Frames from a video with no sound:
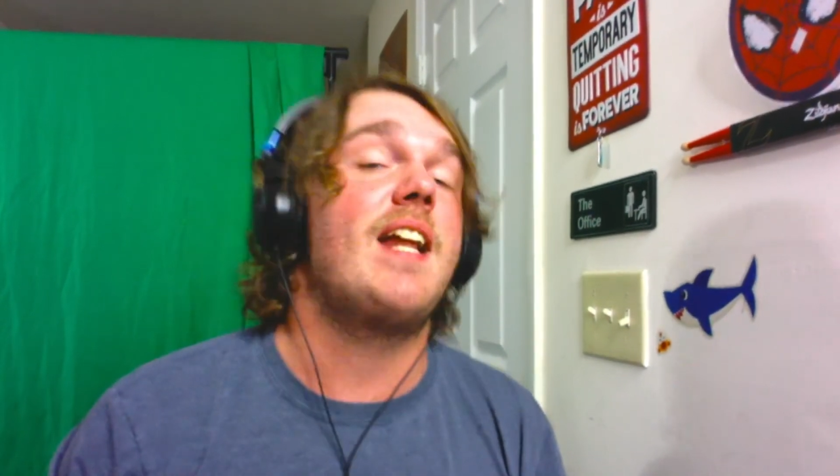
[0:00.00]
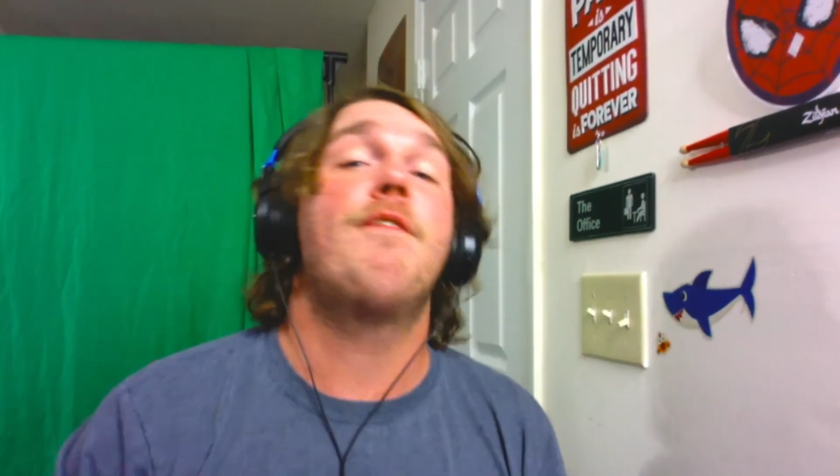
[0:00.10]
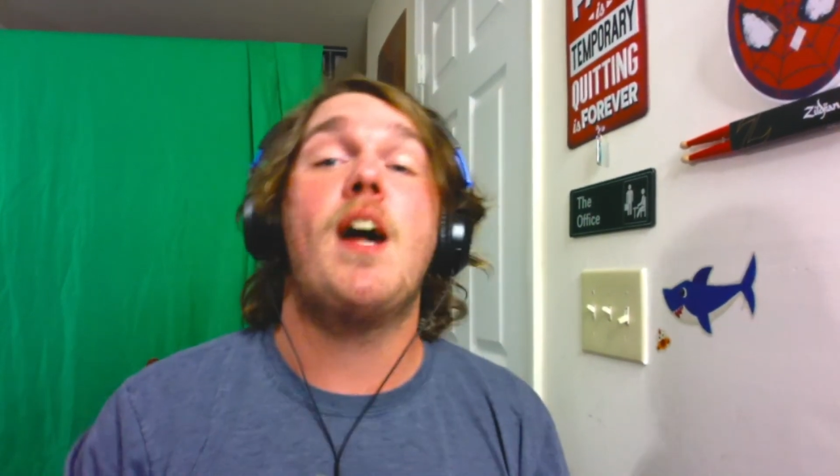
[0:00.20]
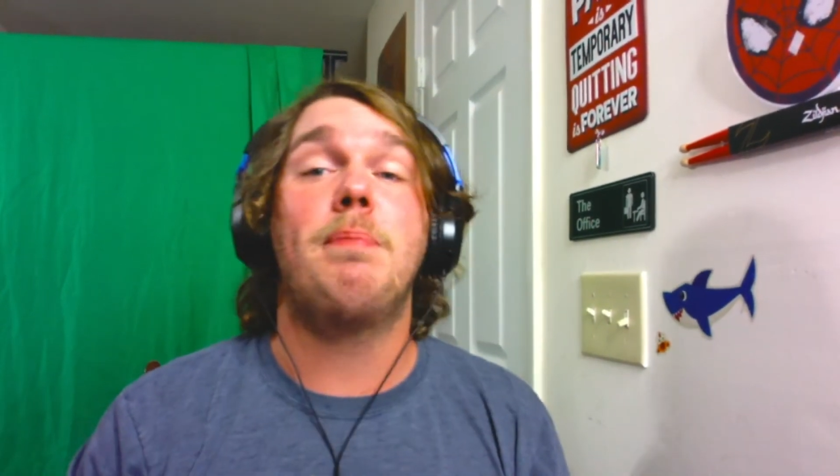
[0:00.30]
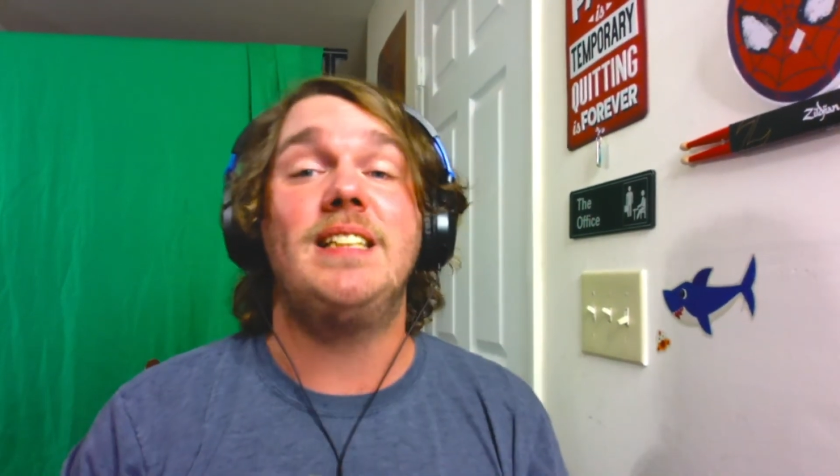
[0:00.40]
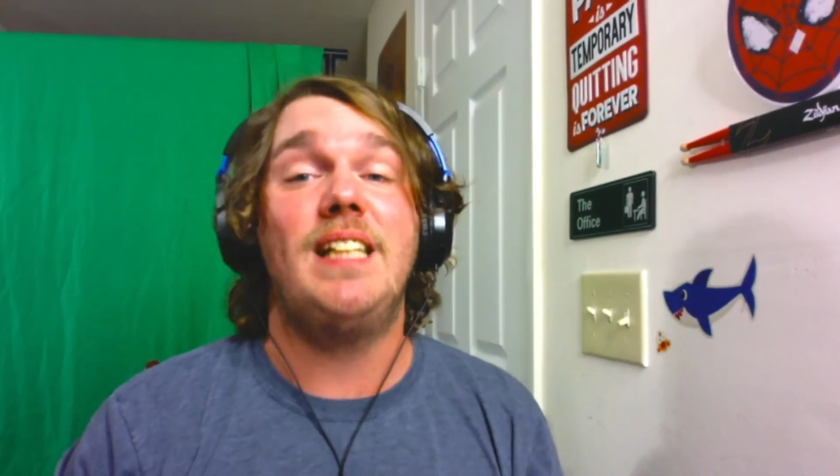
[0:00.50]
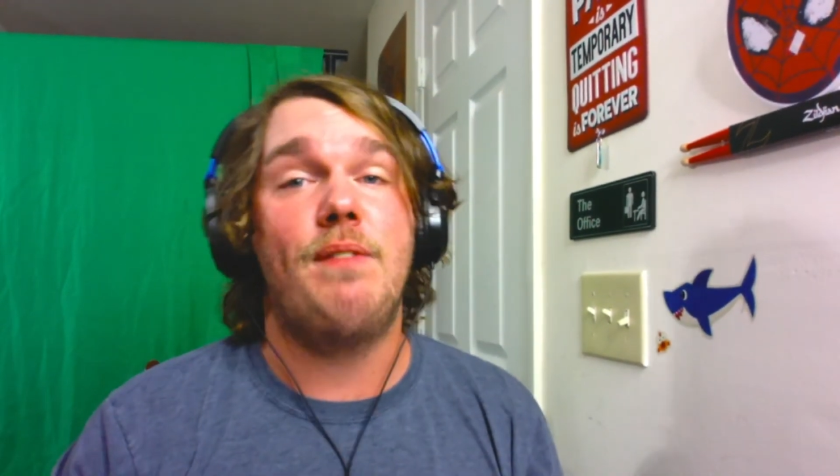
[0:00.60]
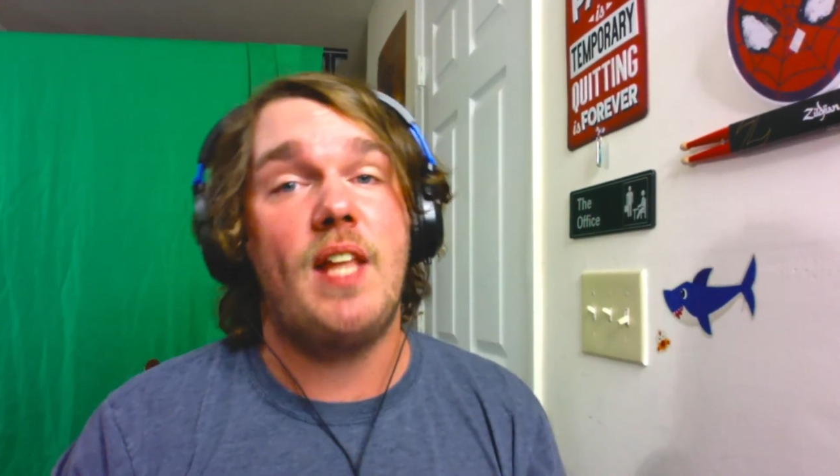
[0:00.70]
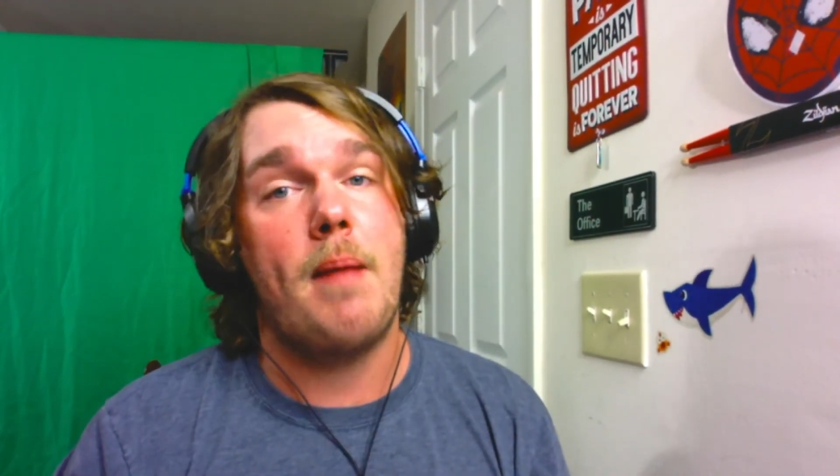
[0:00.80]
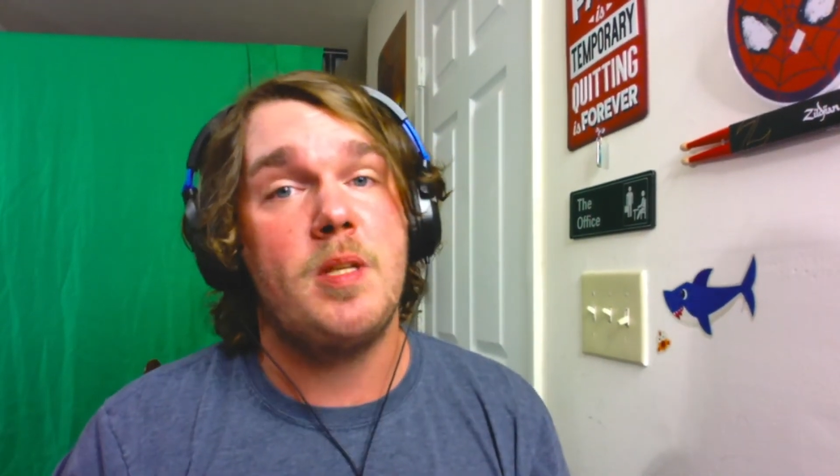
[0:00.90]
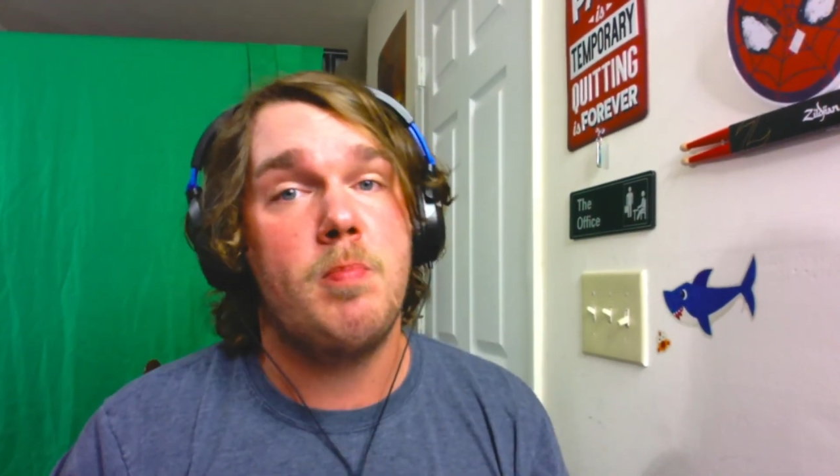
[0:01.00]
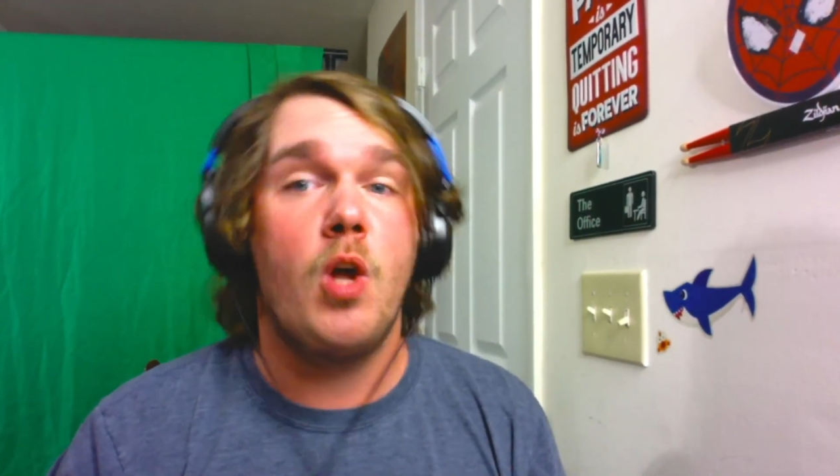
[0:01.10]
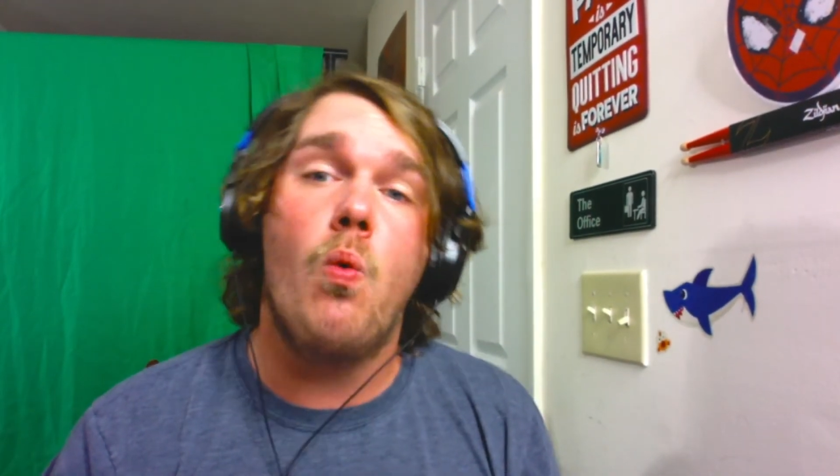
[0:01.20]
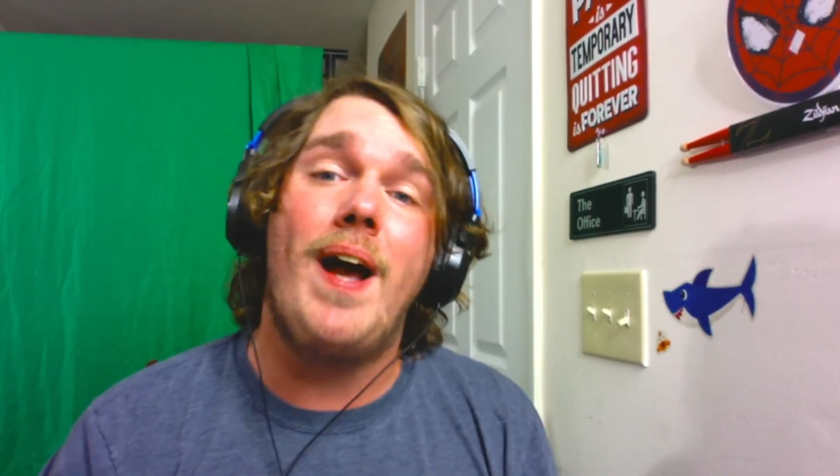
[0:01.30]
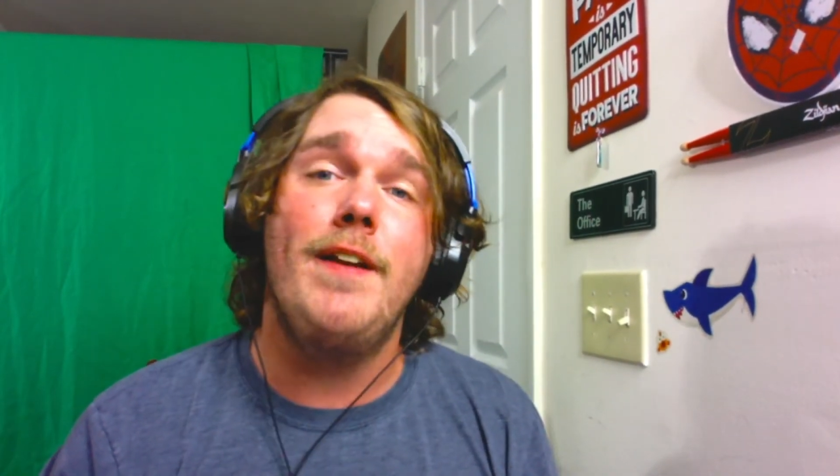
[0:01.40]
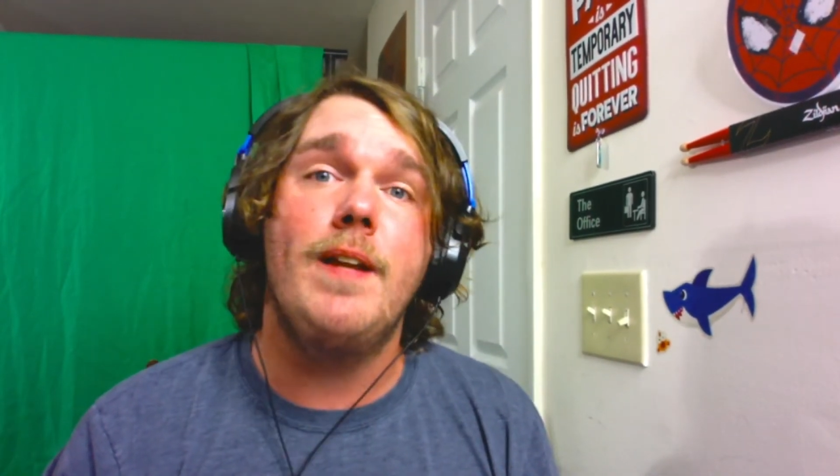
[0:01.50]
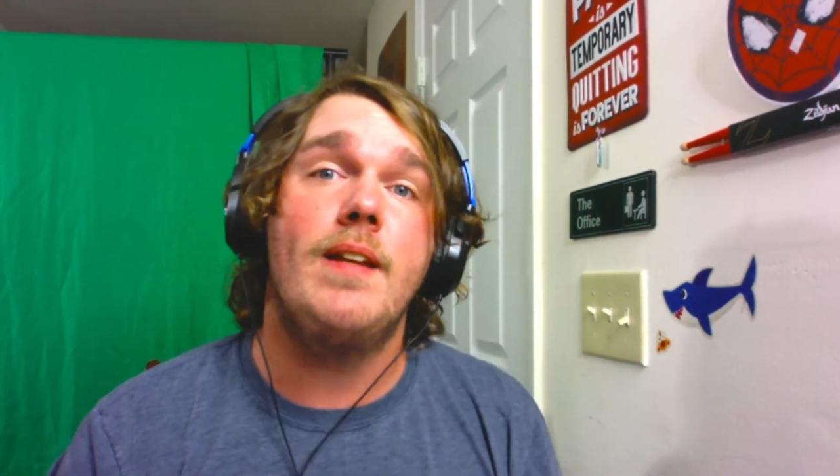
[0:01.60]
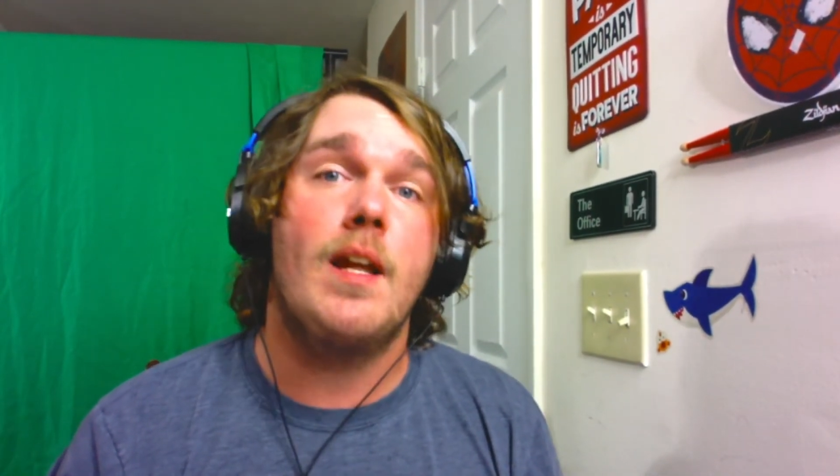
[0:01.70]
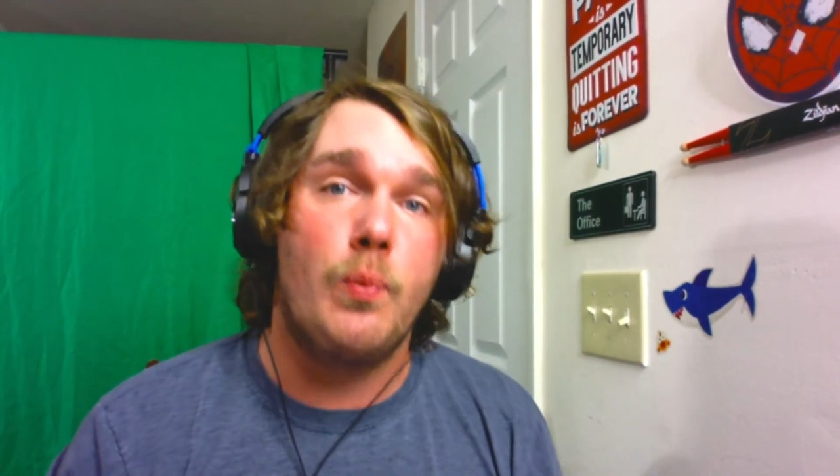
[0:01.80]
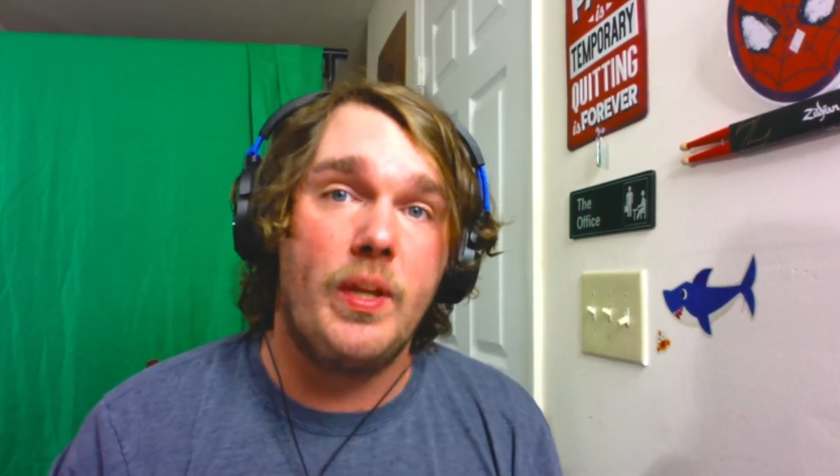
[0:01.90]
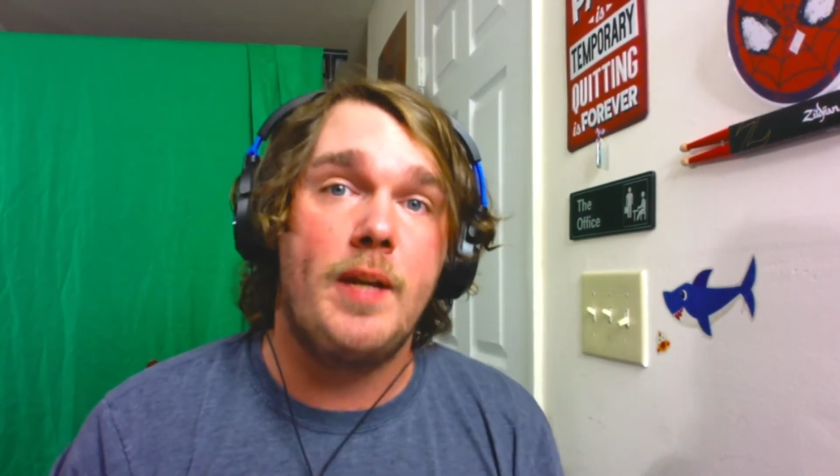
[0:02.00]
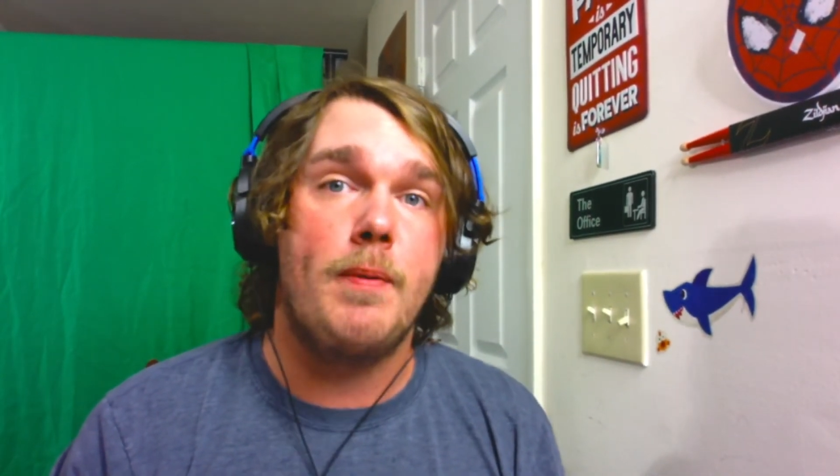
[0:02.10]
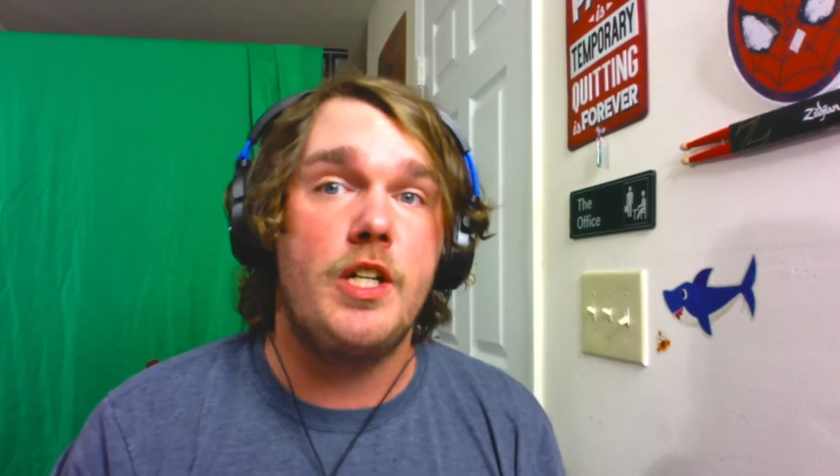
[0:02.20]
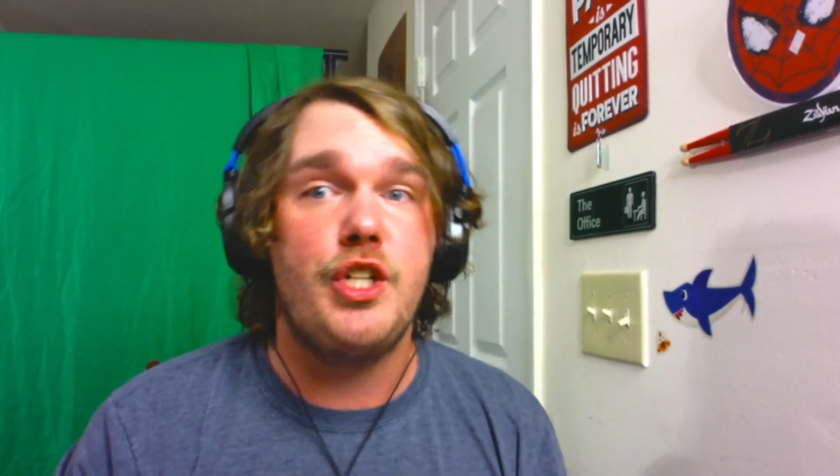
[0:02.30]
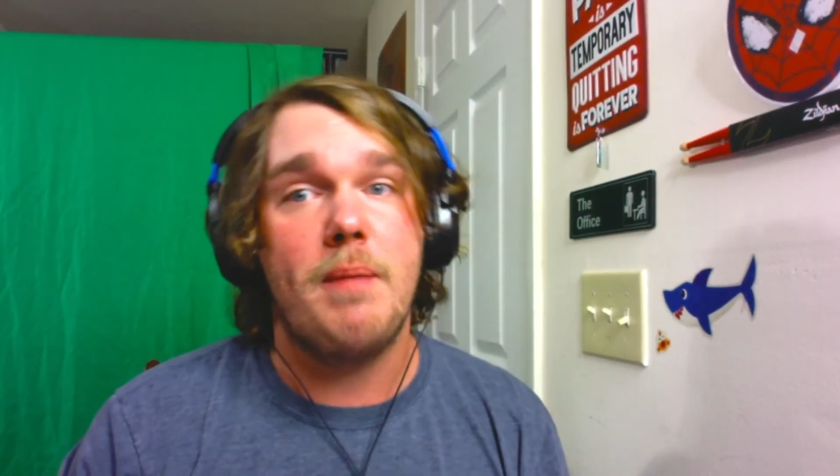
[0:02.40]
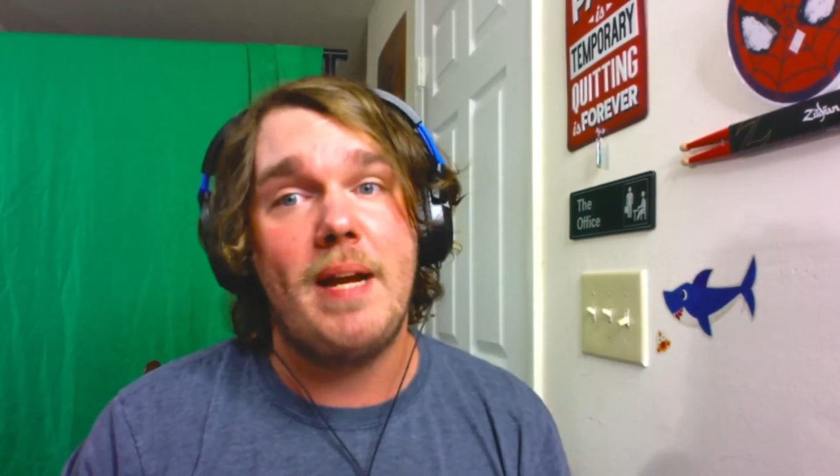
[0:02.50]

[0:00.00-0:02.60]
If not, please leave in the comments below why you didn't. I'd really appreciate it.